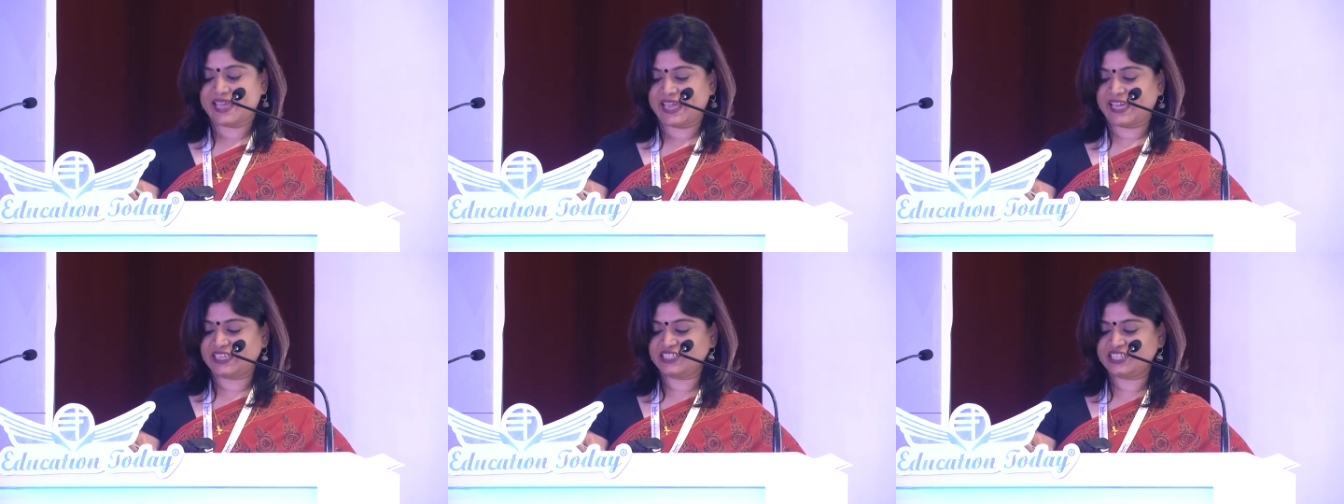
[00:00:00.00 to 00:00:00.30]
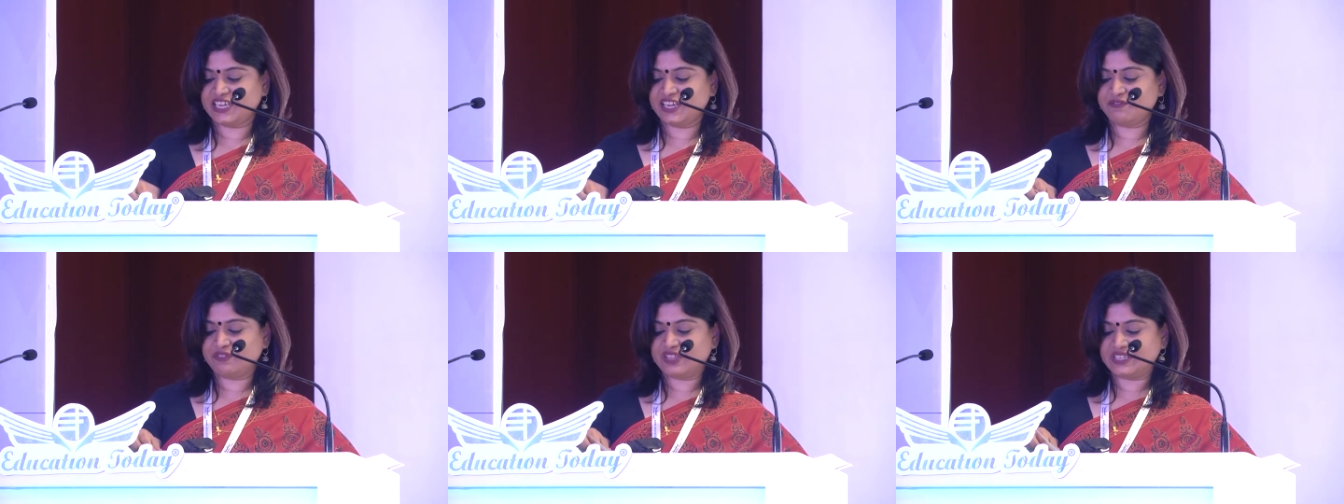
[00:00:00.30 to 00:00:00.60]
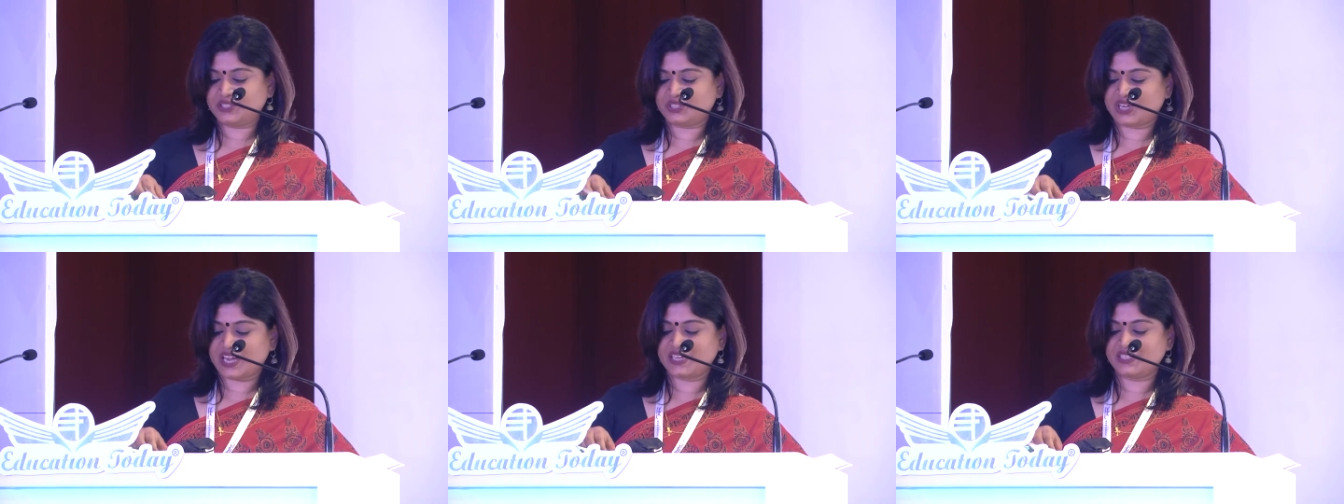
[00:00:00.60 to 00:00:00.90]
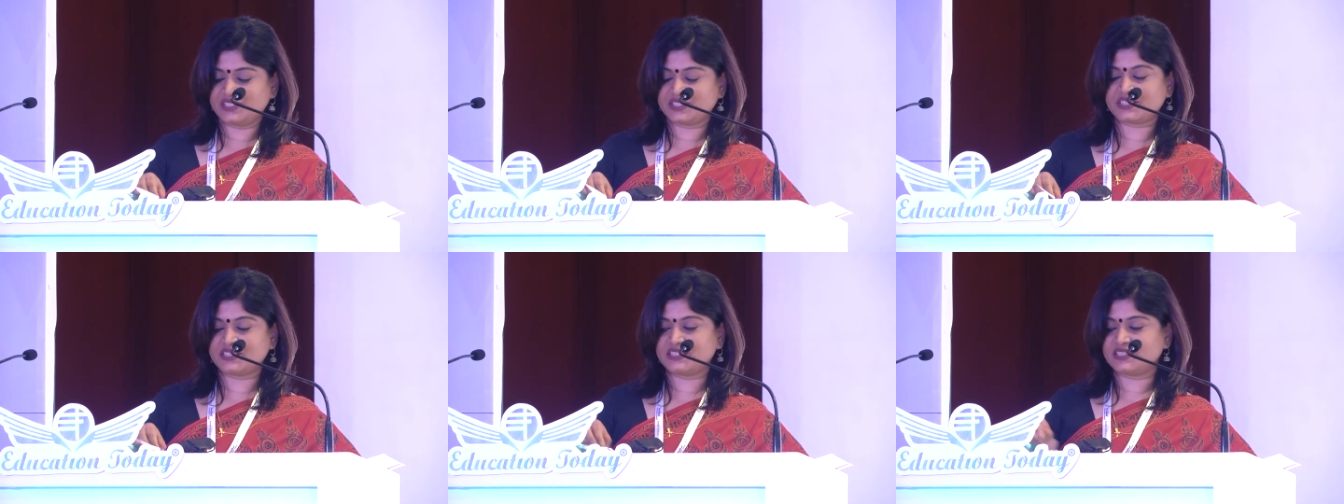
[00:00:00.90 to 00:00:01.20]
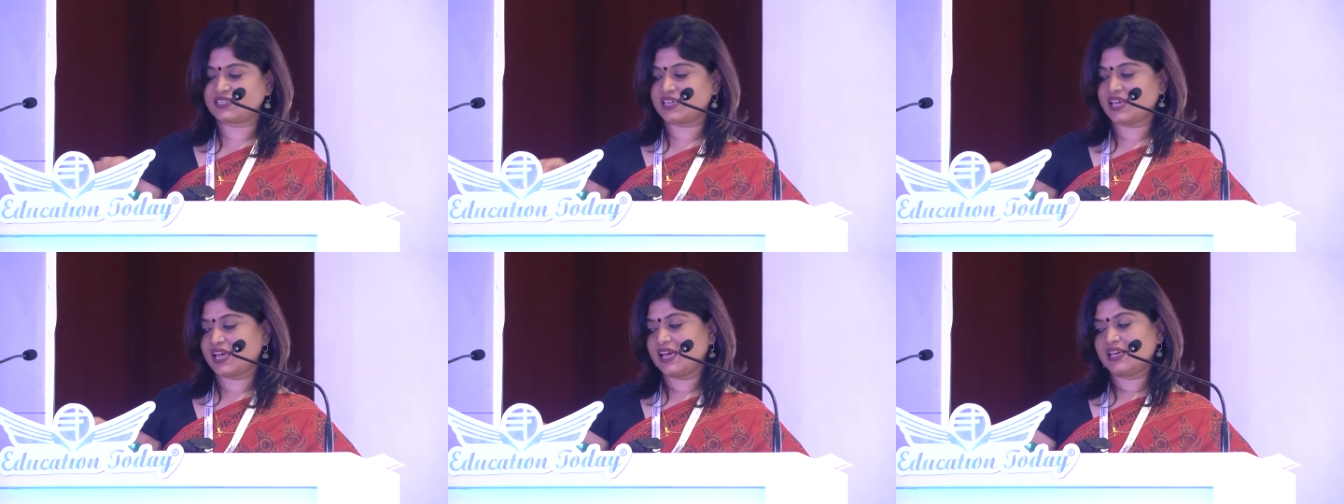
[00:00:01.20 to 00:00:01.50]
achieve the
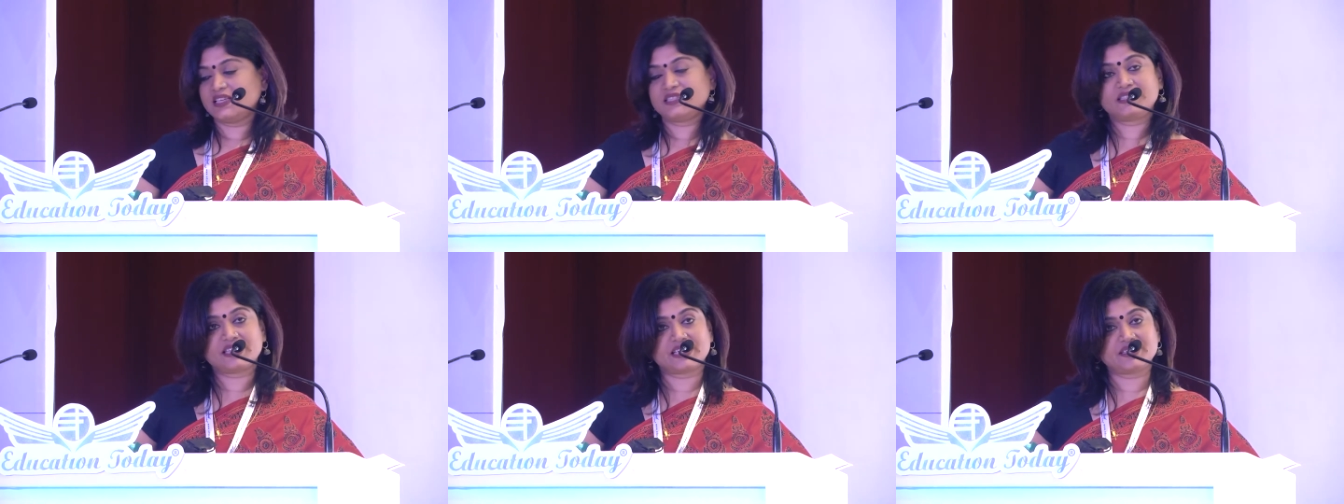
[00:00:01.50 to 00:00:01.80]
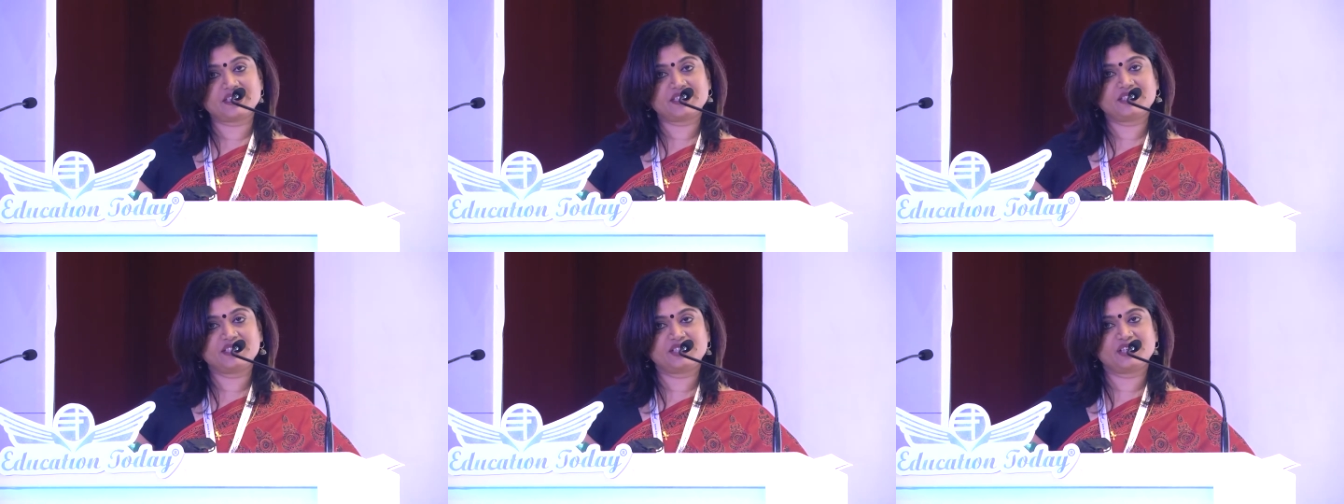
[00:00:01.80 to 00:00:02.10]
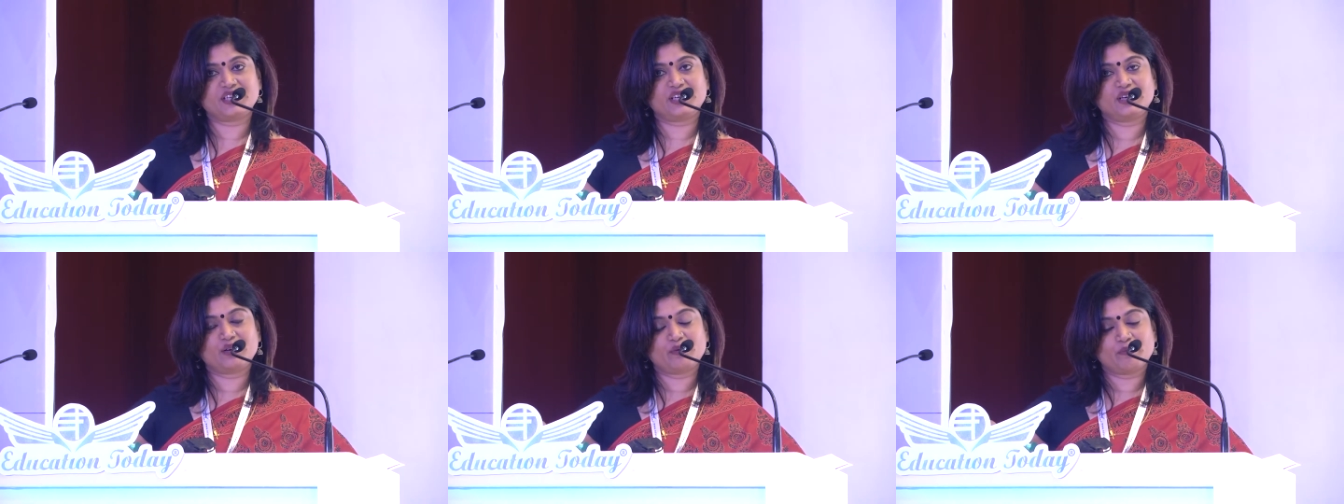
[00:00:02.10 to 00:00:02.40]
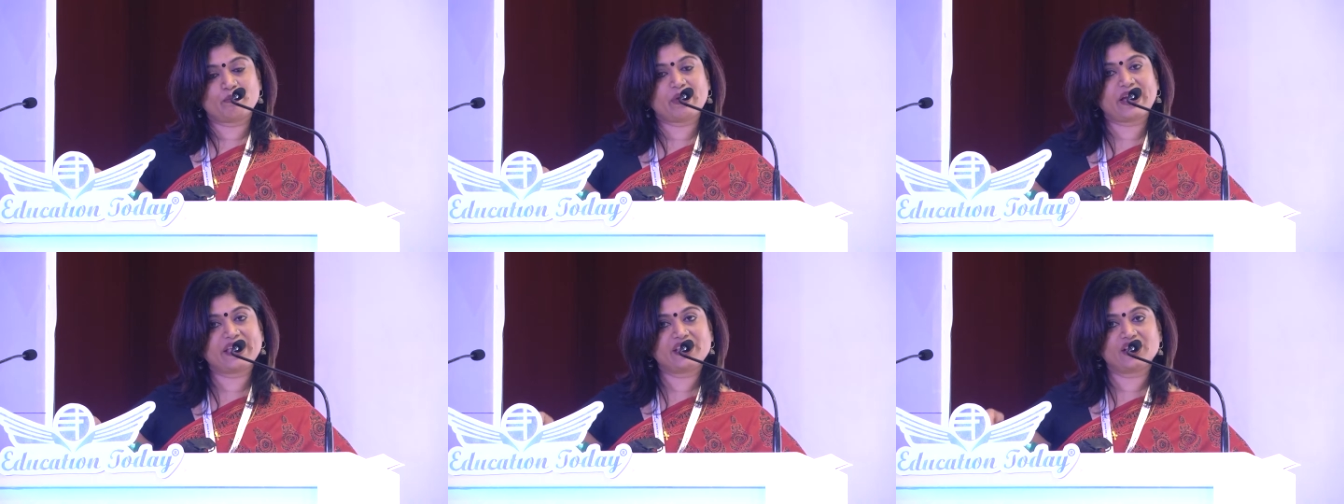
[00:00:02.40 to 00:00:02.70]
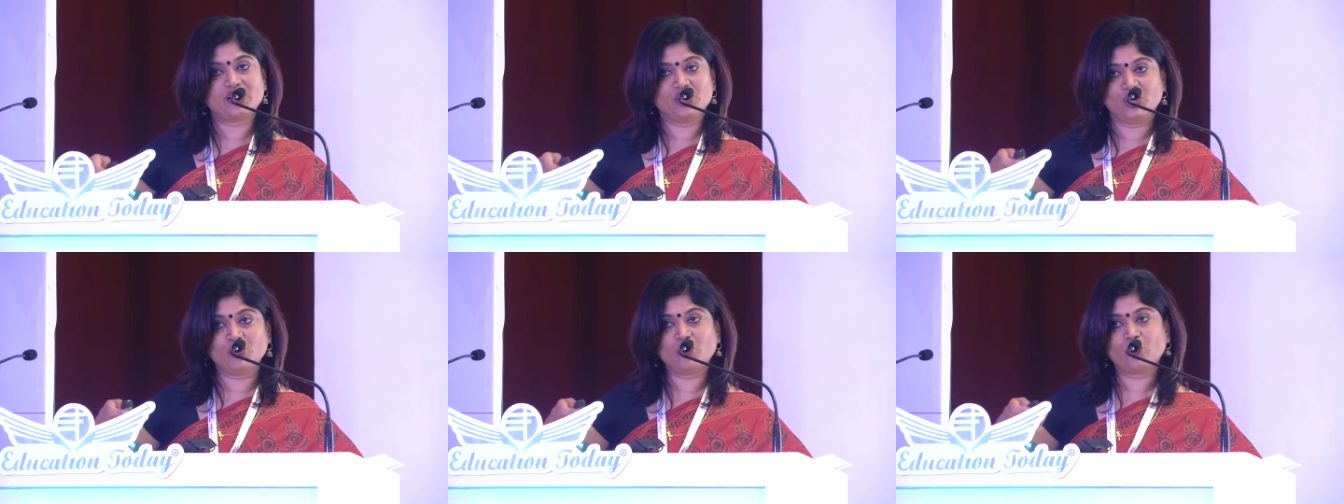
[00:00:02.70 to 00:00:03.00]
changes suggested by
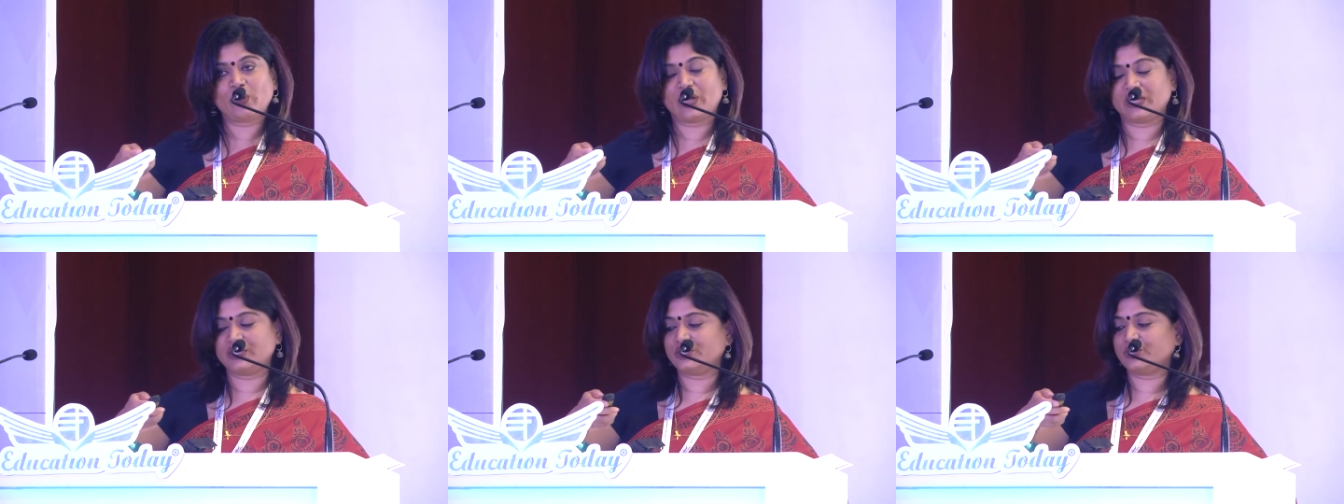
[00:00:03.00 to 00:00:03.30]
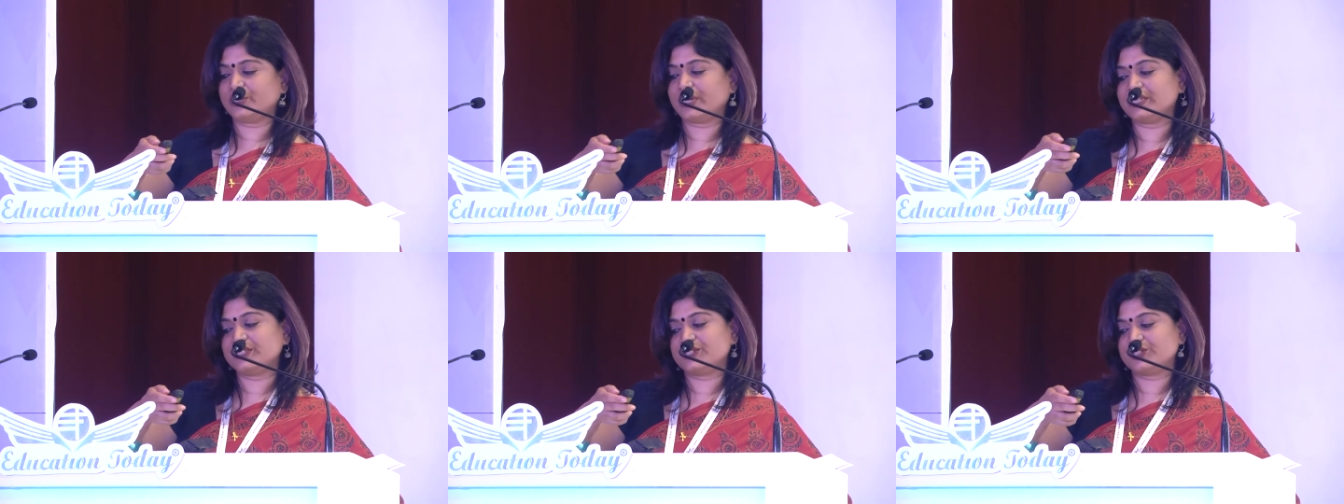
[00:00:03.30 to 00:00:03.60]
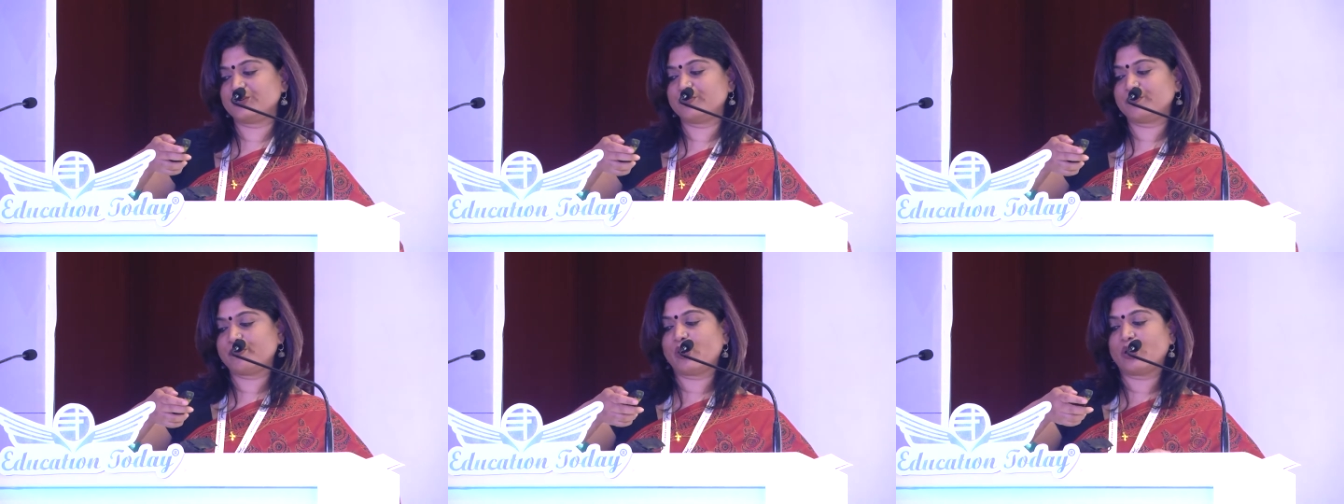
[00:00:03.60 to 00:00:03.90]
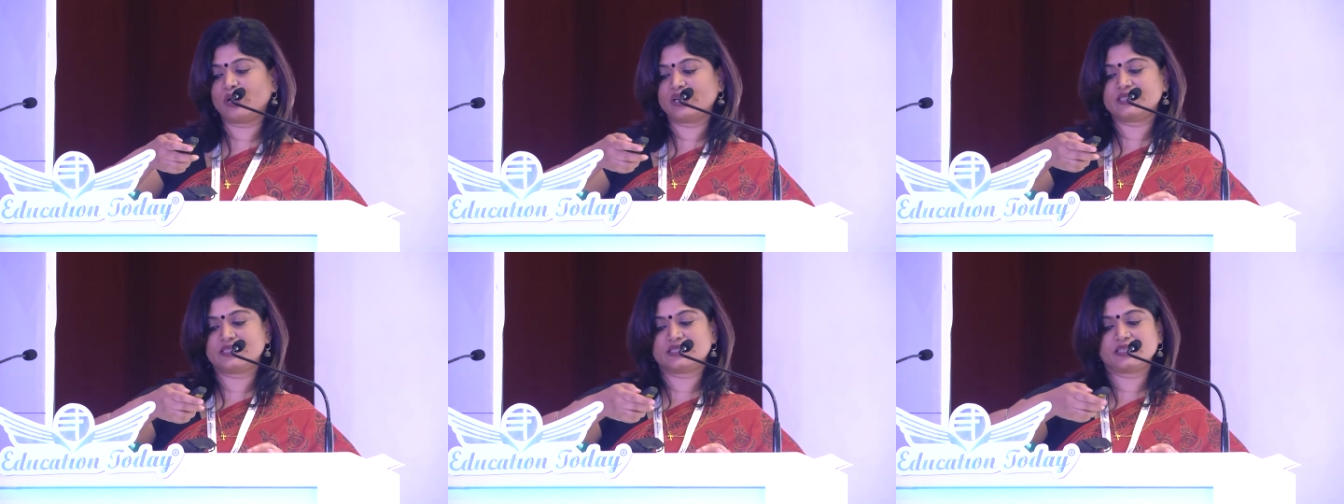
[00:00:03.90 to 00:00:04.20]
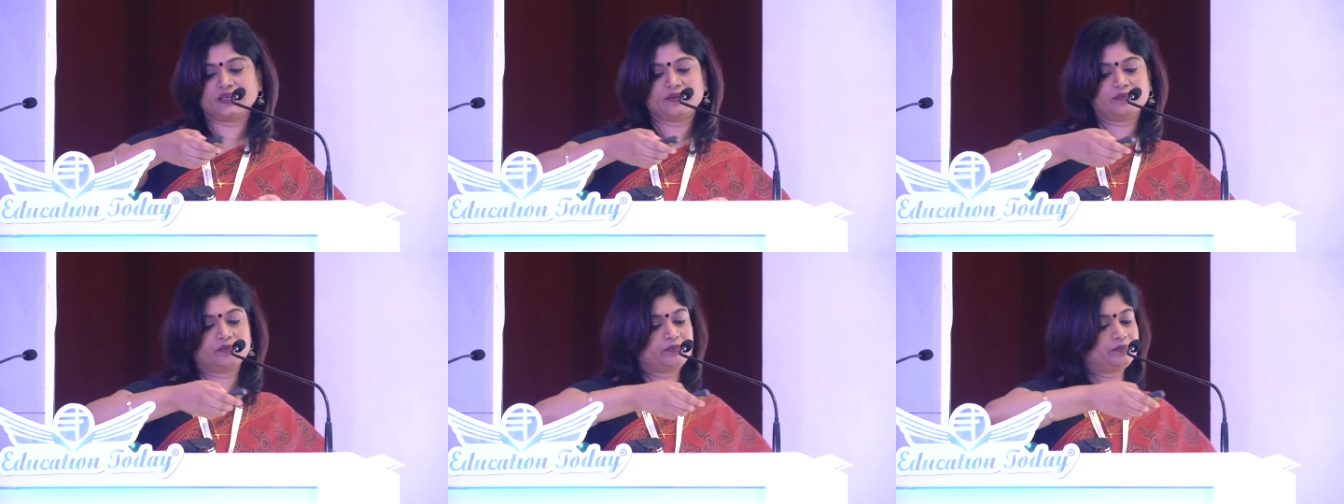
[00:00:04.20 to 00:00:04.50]
the new education
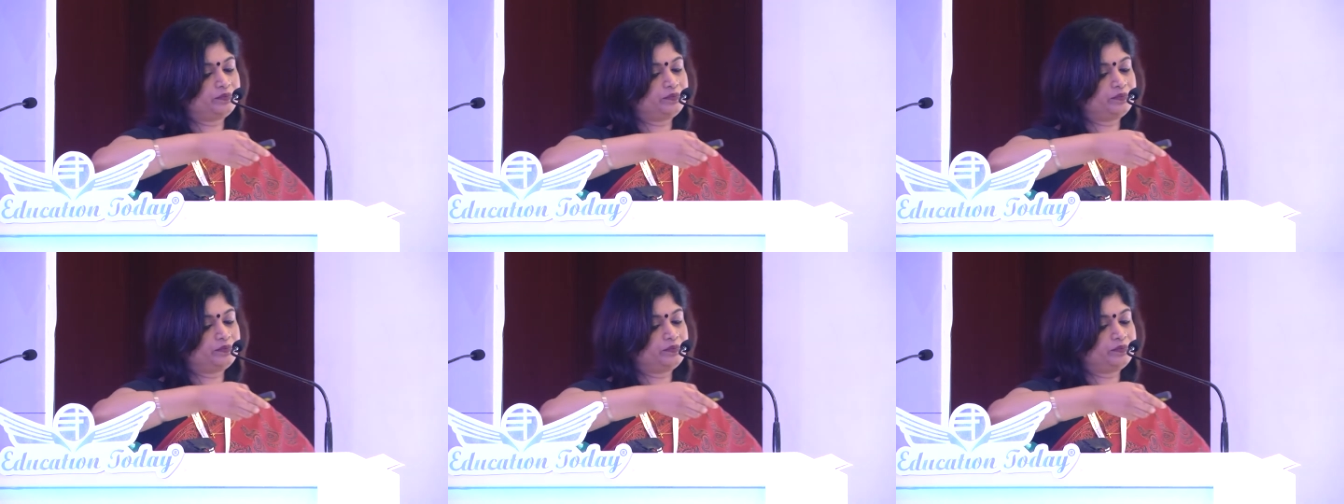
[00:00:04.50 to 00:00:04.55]
policy.